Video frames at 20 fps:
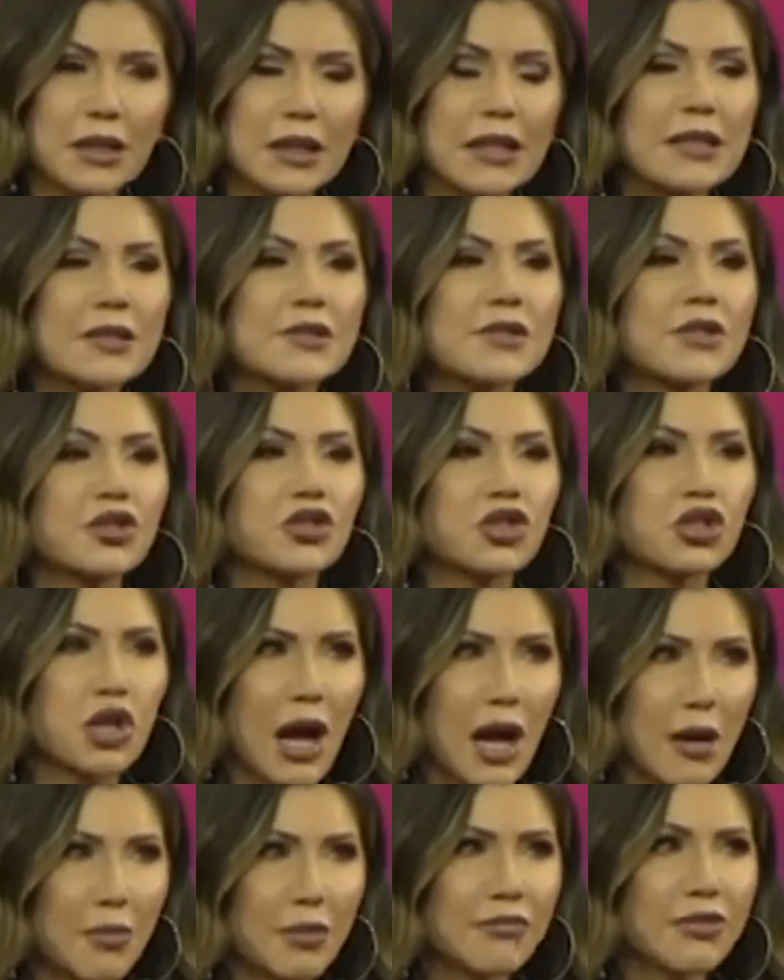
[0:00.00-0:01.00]
It is the
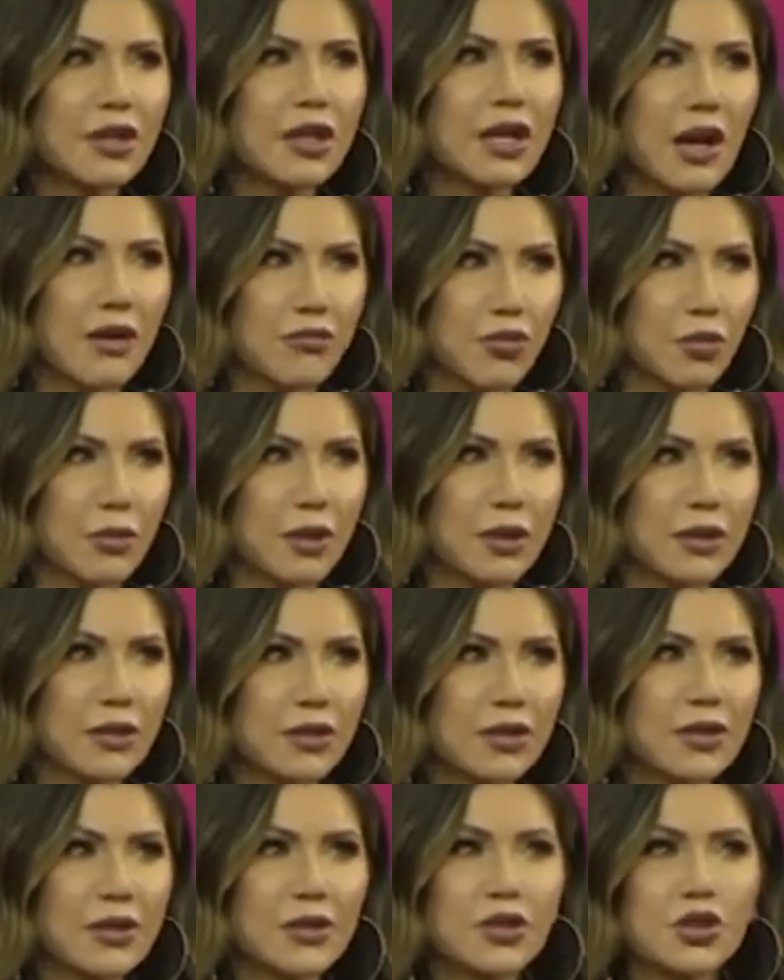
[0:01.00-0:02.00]
job of the government
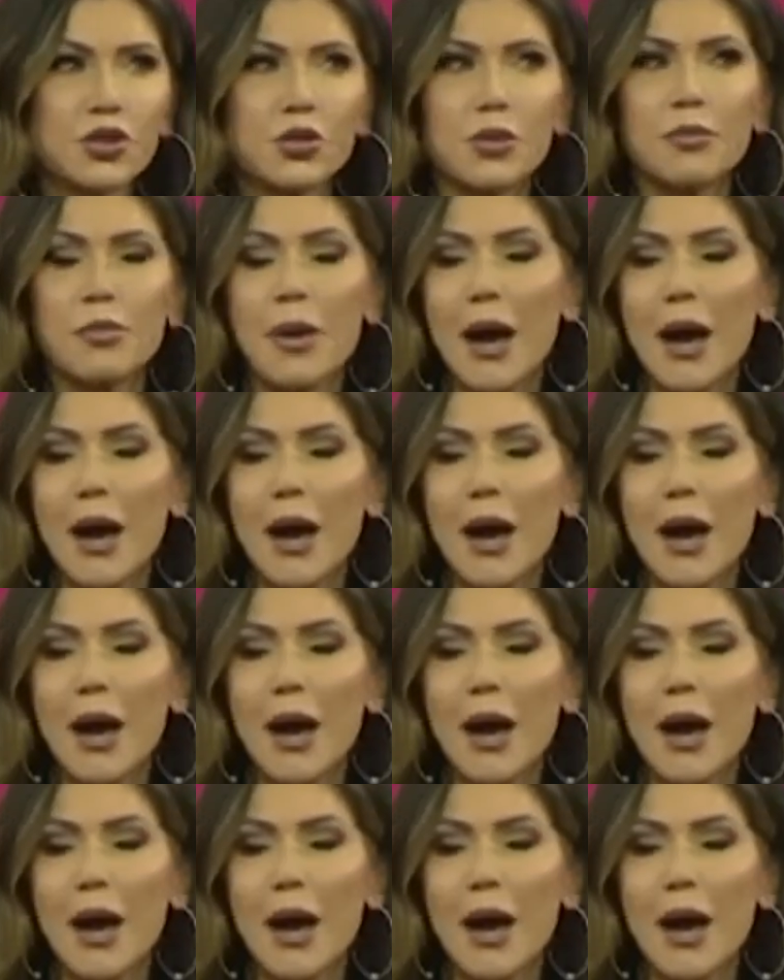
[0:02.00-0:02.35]
to